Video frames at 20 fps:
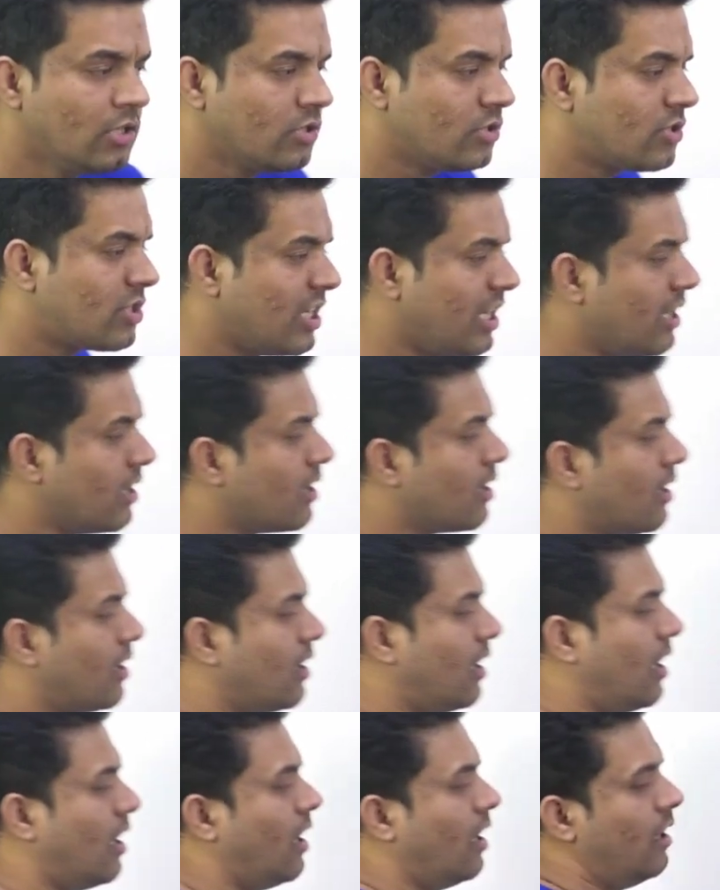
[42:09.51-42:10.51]
So see,
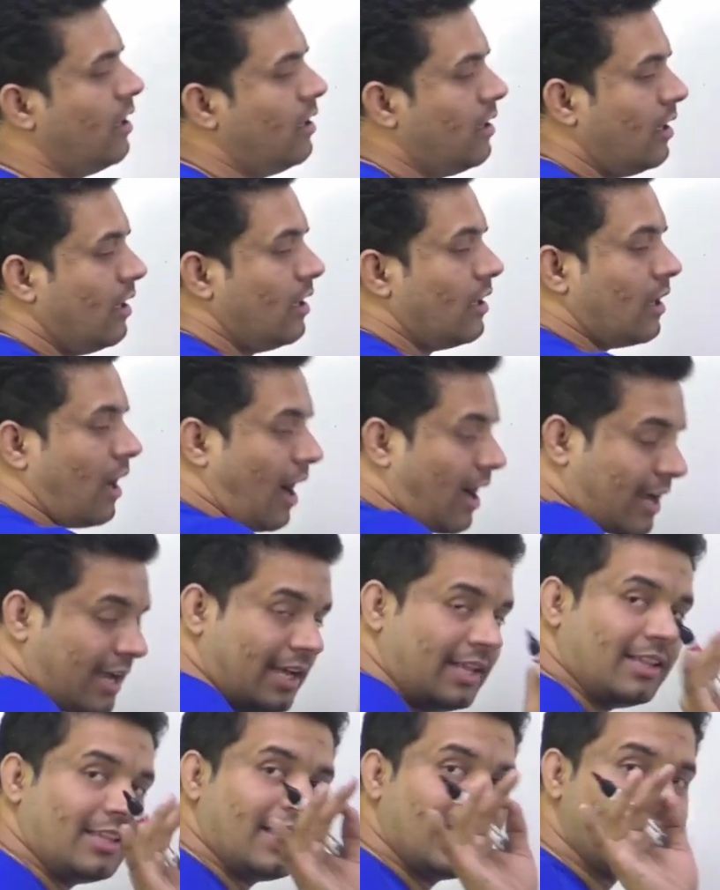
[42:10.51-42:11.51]

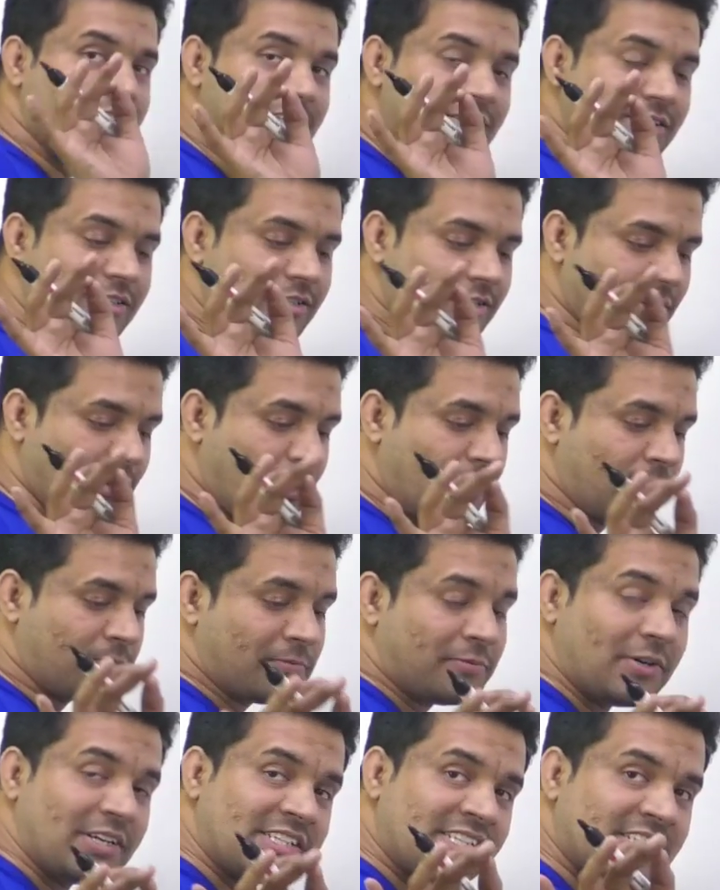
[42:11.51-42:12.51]
again there is,
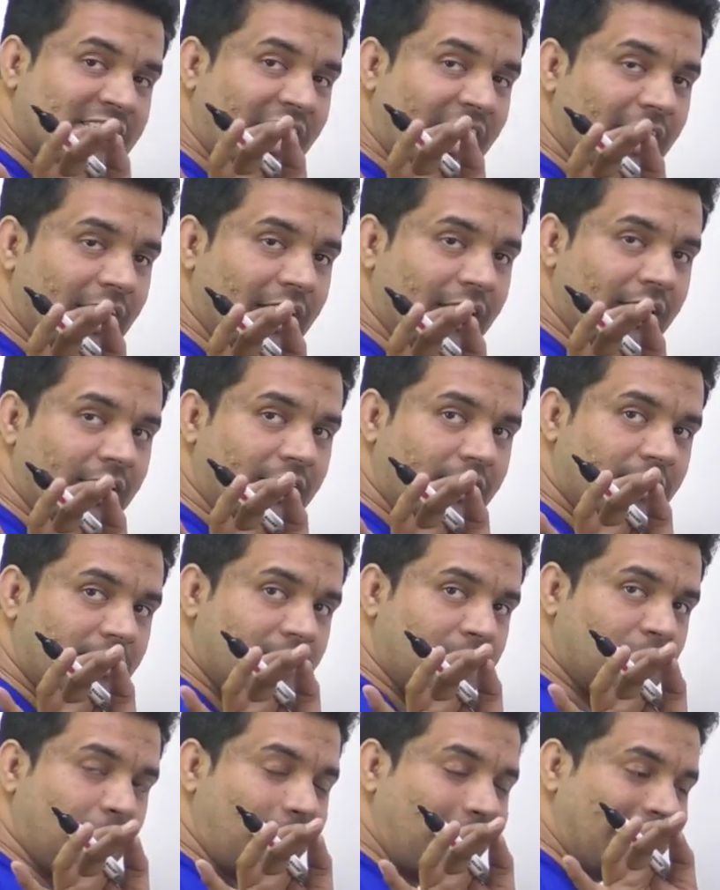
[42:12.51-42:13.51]
first I'll
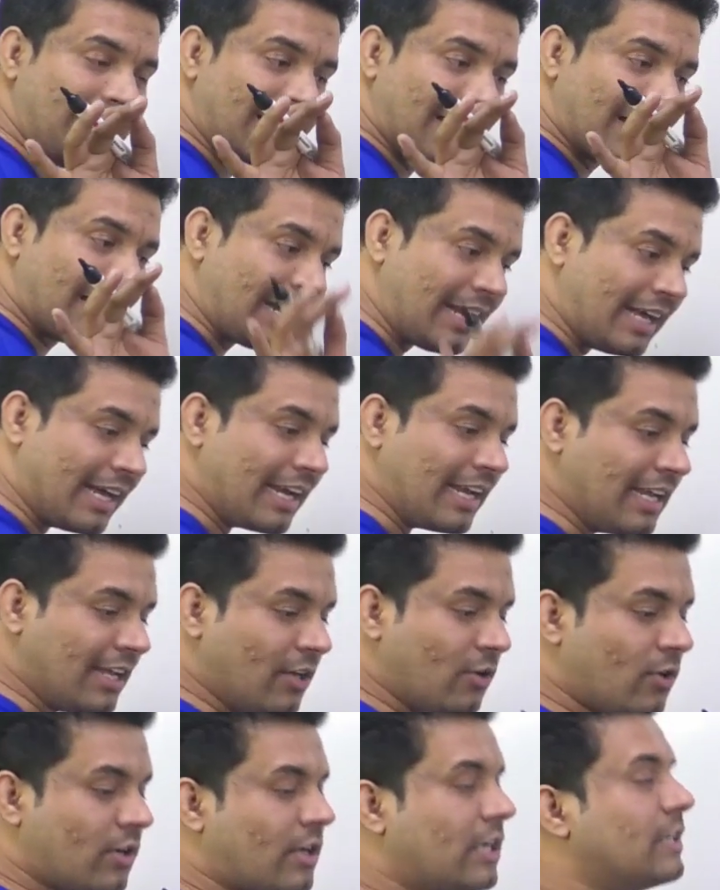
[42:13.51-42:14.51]
be
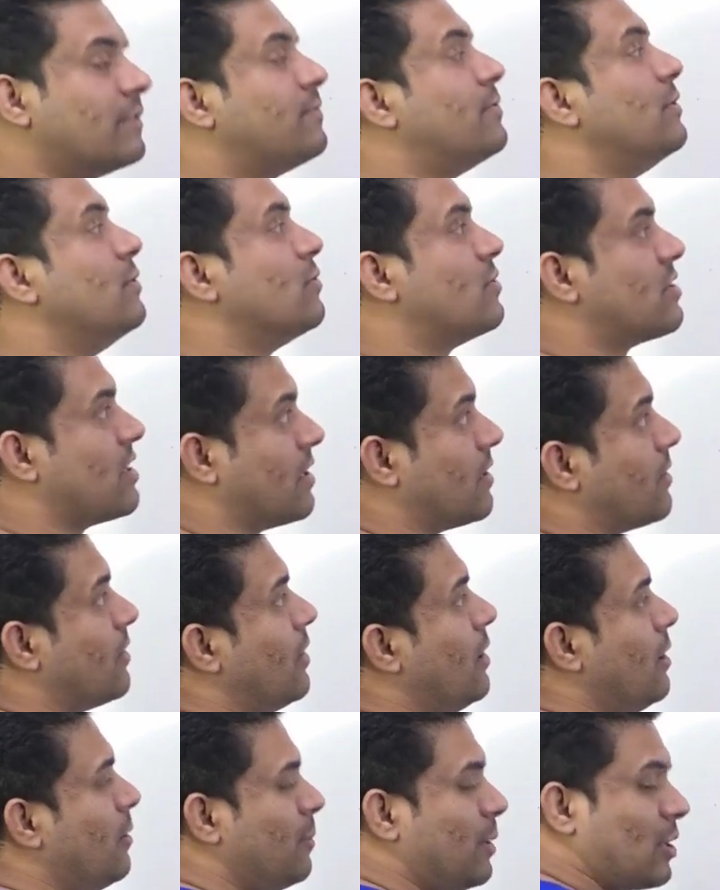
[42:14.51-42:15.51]
clearing your
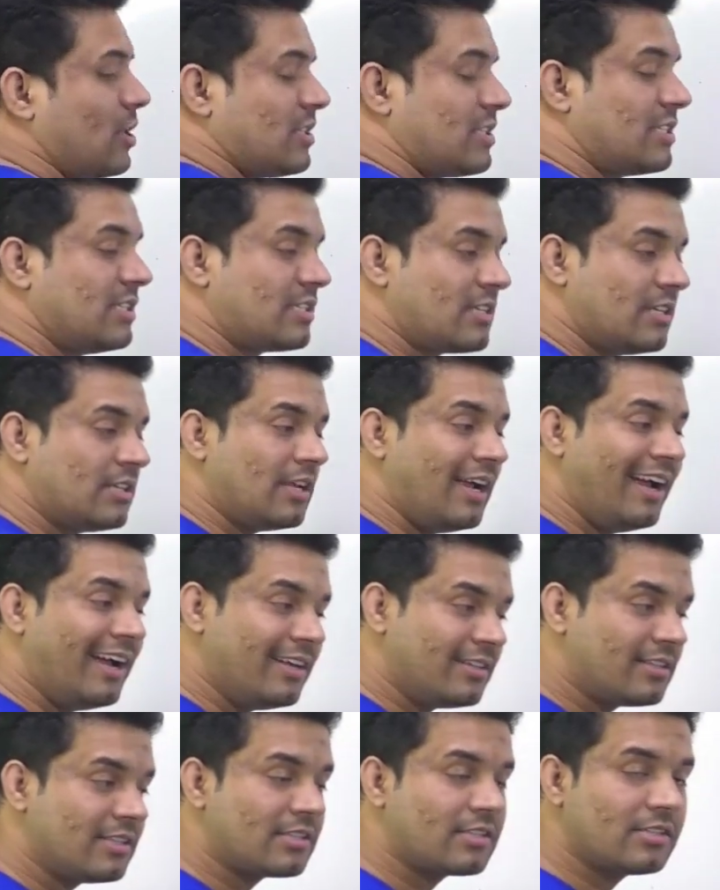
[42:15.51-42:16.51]
confusion, because this
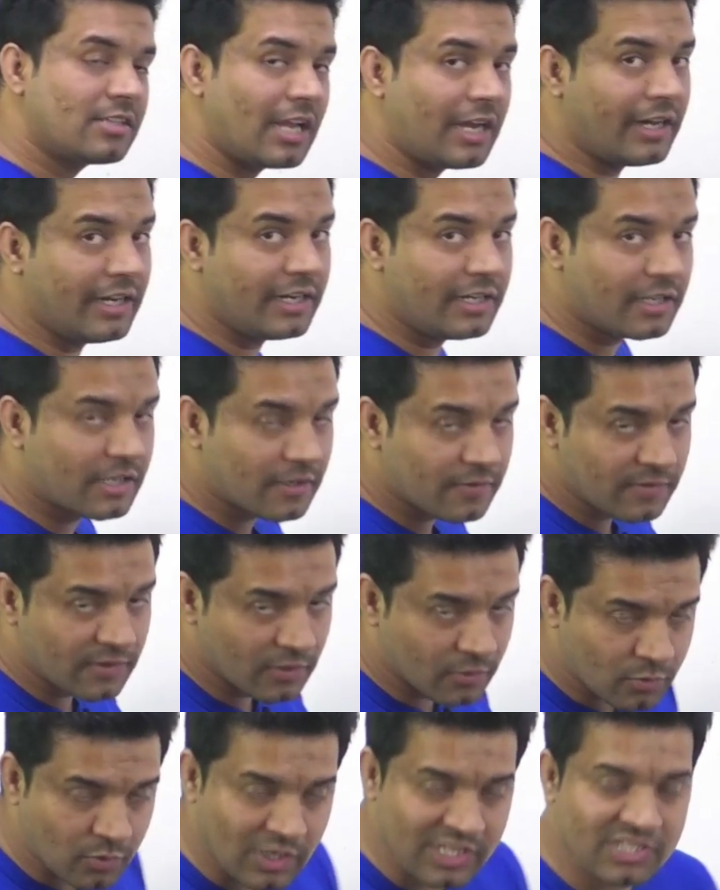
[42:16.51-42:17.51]
is an
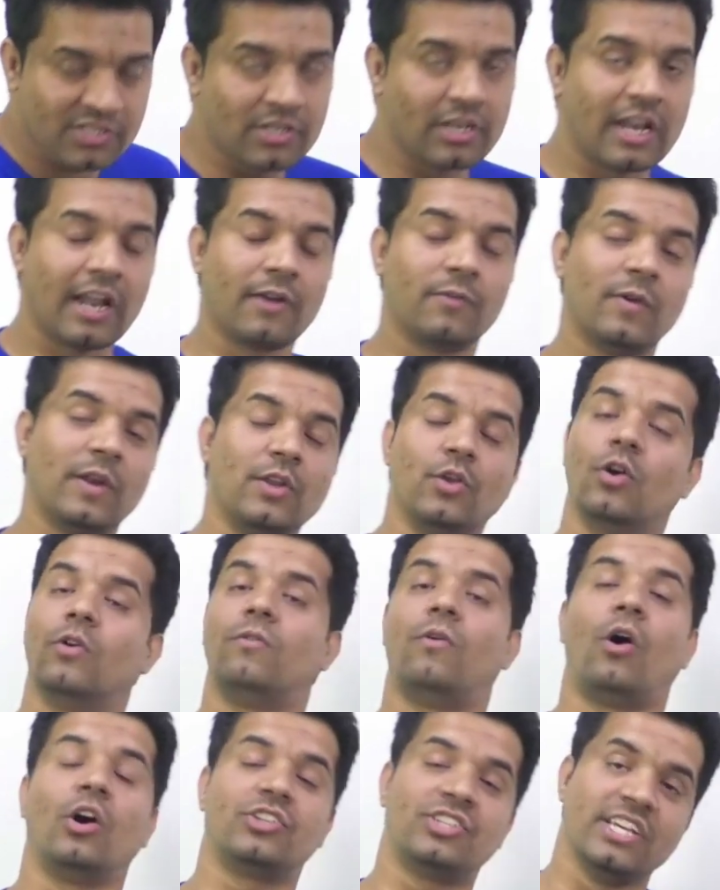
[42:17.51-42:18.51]
interview question, and when you
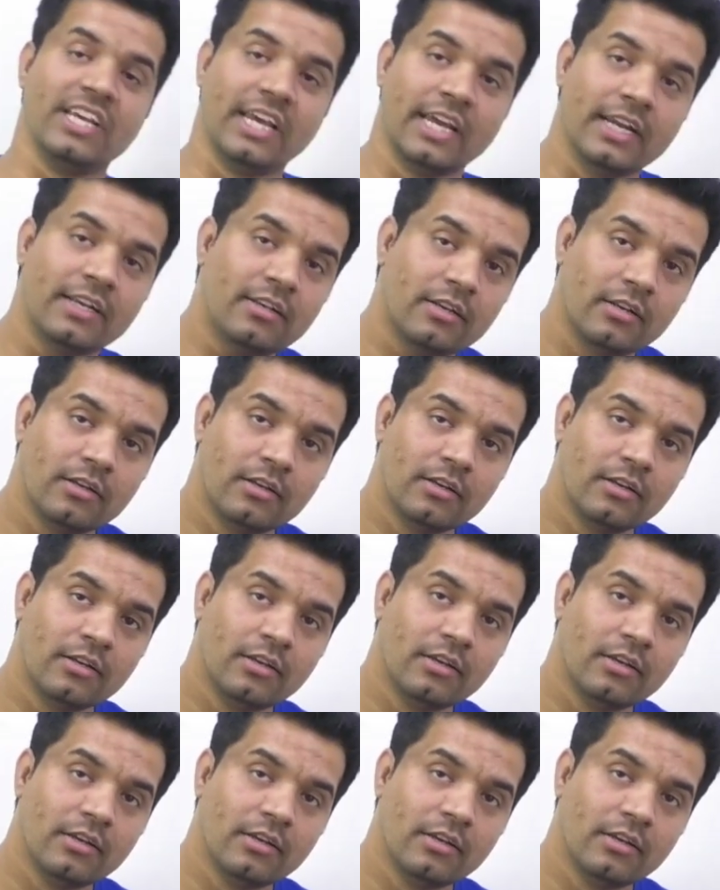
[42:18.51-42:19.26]
are watching it,